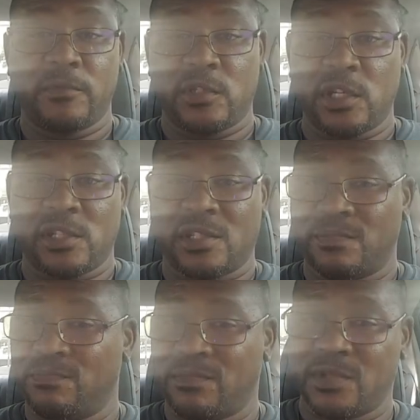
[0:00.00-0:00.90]
just
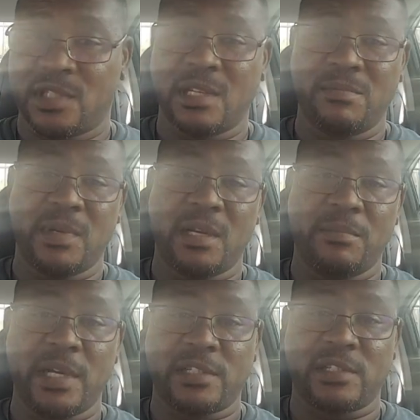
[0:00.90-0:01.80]
send me a
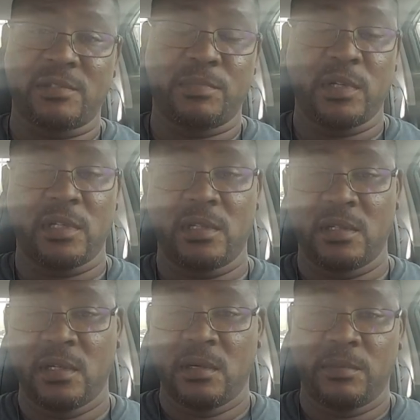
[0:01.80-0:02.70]
message. Put a
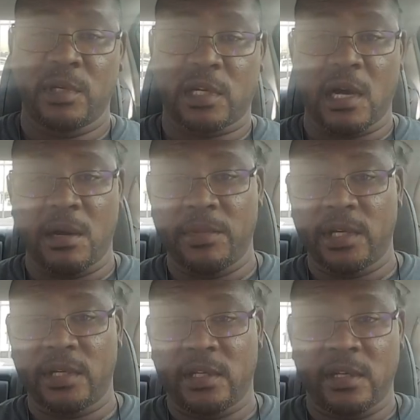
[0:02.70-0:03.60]

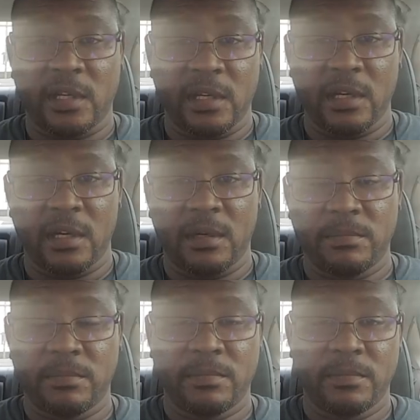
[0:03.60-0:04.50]
comment in the
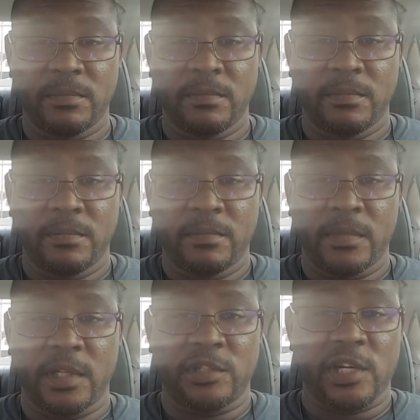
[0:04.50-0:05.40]

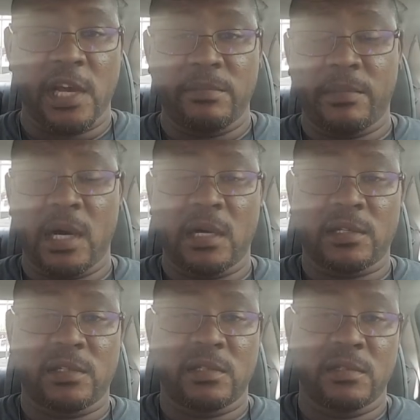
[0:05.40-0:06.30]
chat
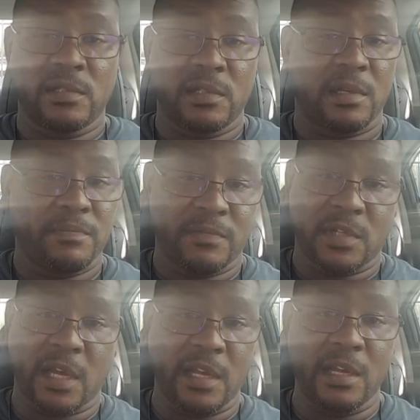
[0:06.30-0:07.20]
box.
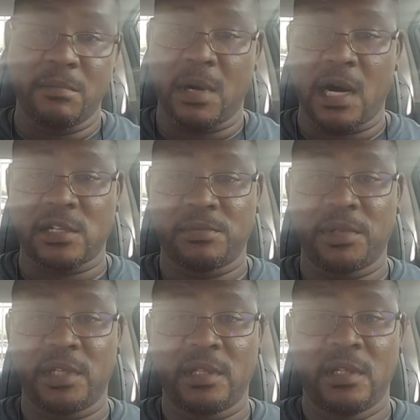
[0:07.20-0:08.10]
Say inbox
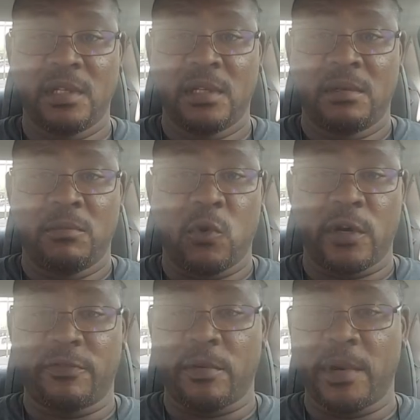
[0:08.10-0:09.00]
me more
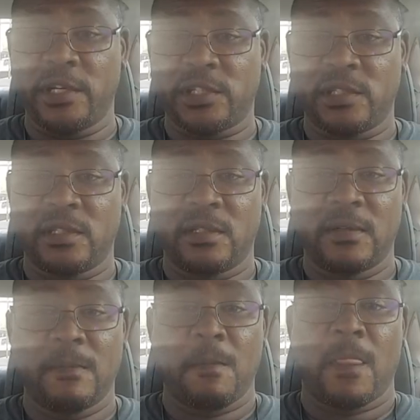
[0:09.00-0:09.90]
information.
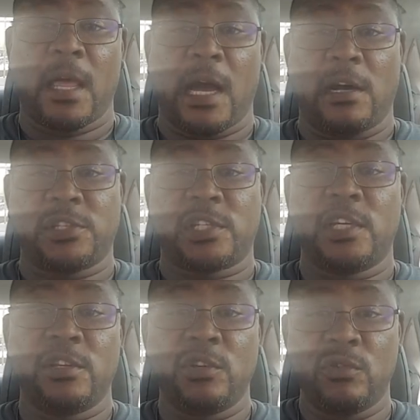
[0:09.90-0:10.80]
I'll
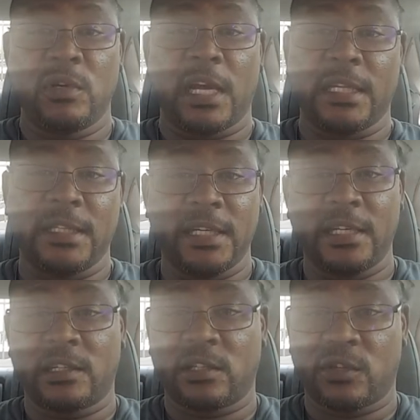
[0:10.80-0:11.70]
send you a
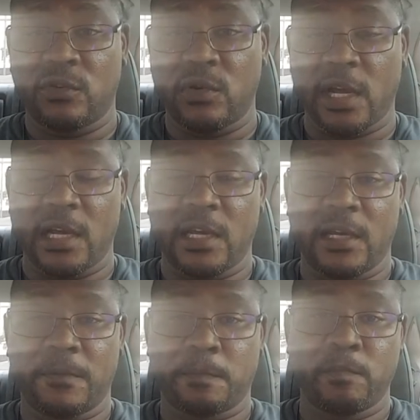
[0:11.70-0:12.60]
link to a